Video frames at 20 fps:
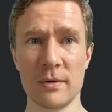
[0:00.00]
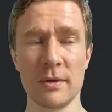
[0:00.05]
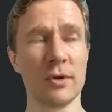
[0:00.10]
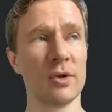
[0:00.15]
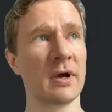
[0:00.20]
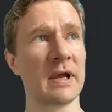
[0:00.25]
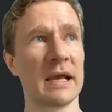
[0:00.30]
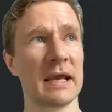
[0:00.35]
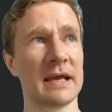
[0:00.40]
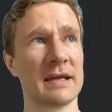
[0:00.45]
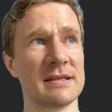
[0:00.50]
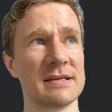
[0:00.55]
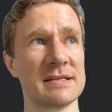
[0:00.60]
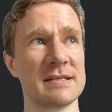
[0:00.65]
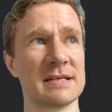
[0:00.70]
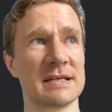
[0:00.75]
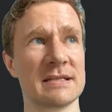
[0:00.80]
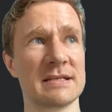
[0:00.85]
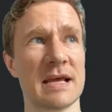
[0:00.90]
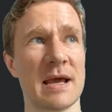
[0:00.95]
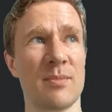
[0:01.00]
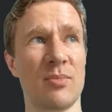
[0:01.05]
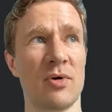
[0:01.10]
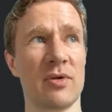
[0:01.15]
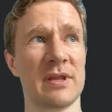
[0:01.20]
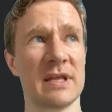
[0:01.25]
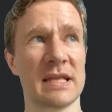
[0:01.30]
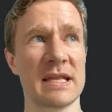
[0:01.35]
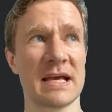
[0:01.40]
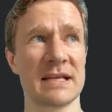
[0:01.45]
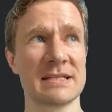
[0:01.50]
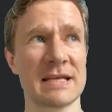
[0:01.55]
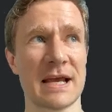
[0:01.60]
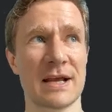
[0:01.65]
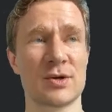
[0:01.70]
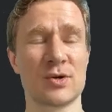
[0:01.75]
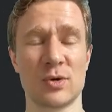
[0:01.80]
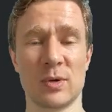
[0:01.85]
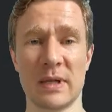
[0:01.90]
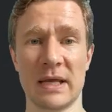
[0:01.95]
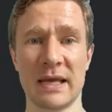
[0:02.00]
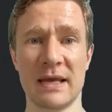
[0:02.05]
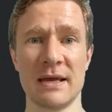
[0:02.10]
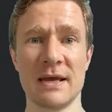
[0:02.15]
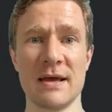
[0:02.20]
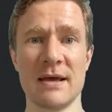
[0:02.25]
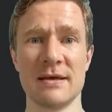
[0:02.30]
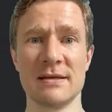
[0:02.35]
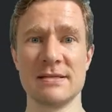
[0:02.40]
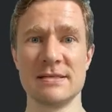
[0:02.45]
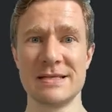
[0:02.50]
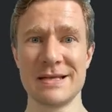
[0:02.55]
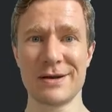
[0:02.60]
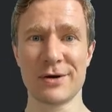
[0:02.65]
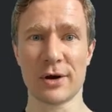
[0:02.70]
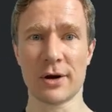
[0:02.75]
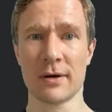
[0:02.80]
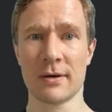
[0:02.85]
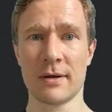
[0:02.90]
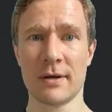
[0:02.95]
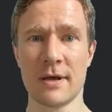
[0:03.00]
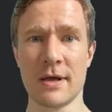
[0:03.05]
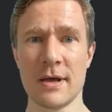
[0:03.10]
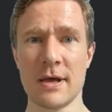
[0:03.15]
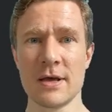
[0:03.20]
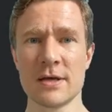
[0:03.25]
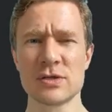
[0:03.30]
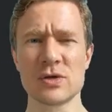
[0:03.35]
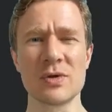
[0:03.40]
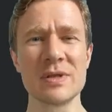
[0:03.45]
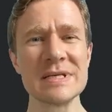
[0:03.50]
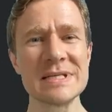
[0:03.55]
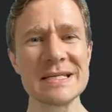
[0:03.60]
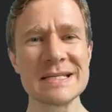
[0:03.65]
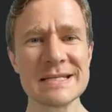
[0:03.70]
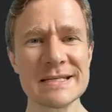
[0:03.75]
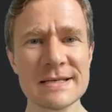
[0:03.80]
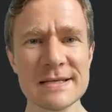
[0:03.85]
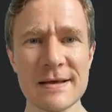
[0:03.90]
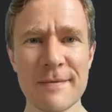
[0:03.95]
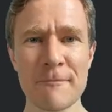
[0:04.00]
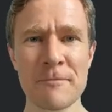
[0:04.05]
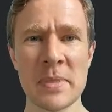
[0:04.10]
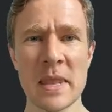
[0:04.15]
looking at this example, that that's actually dinner. So this is